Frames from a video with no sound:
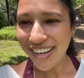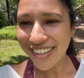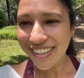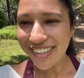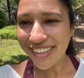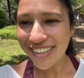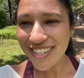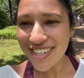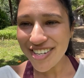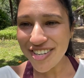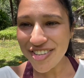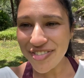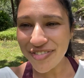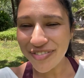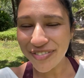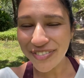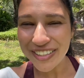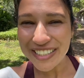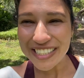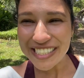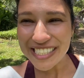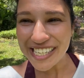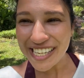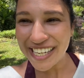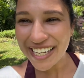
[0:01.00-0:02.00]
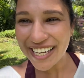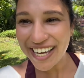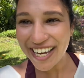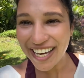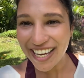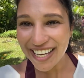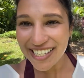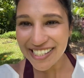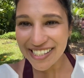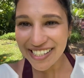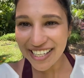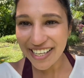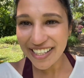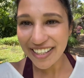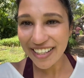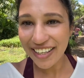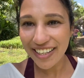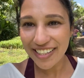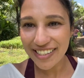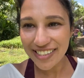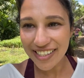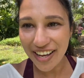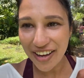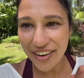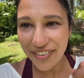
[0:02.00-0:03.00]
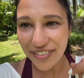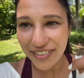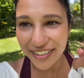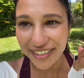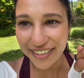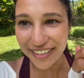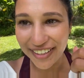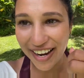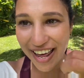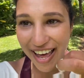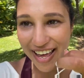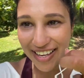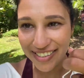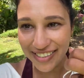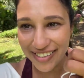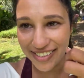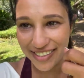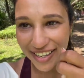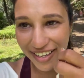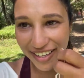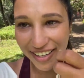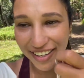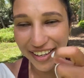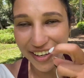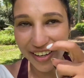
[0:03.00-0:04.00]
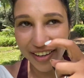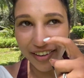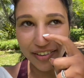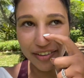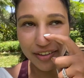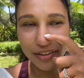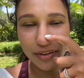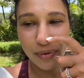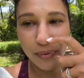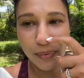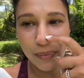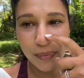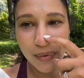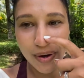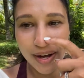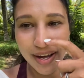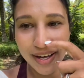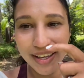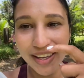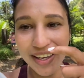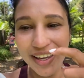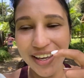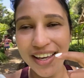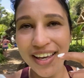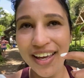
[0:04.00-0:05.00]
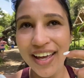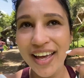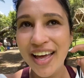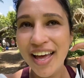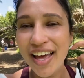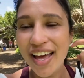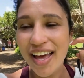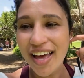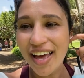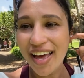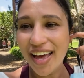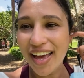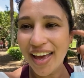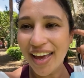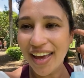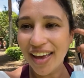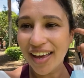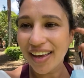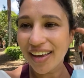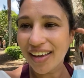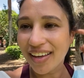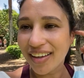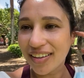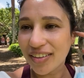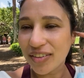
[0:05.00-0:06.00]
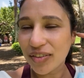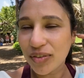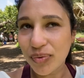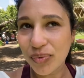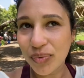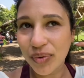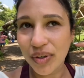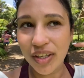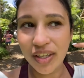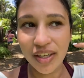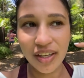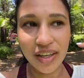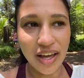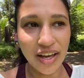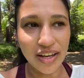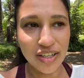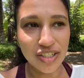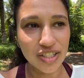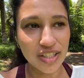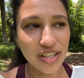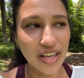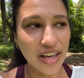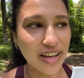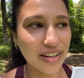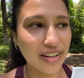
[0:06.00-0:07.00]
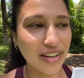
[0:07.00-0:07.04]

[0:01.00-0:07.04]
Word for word: Good morning guys! It is our last day here in Kauai and we actually had